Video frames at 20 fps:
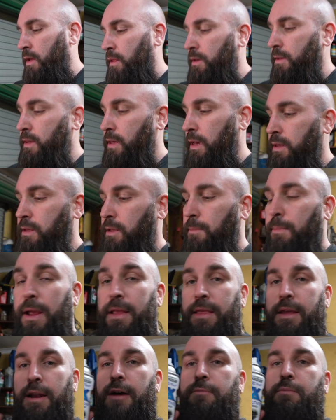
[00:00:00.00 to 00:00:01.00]
this here's the
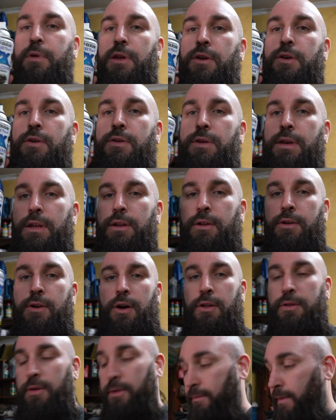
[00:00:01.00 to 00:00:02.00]
paint that I've been using in
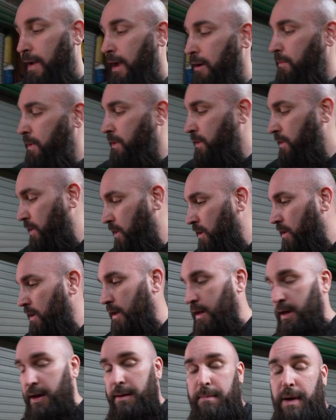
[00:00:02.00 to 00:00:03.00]
colder environments.
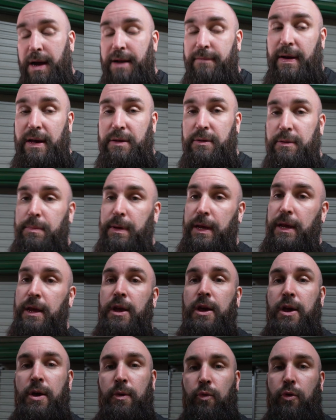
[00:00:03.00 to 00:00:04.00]
My advice would be
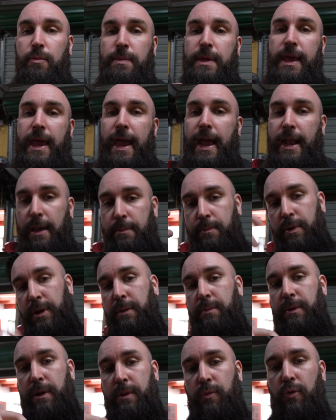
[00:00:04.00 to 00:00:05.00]
warm the can up, a
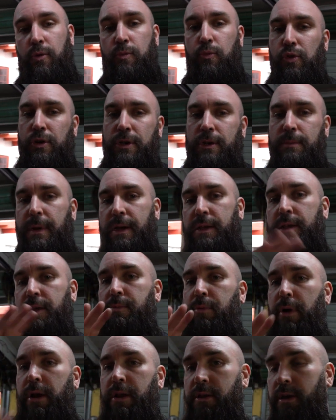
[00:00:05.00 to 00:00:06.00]
little bit of warm water, it makes the
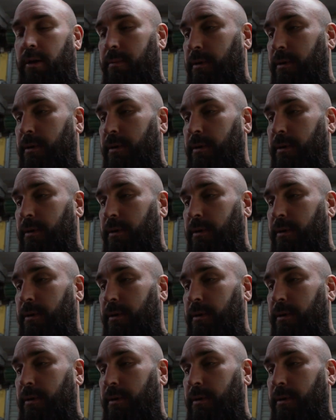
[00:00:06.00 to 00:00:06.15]
spraying so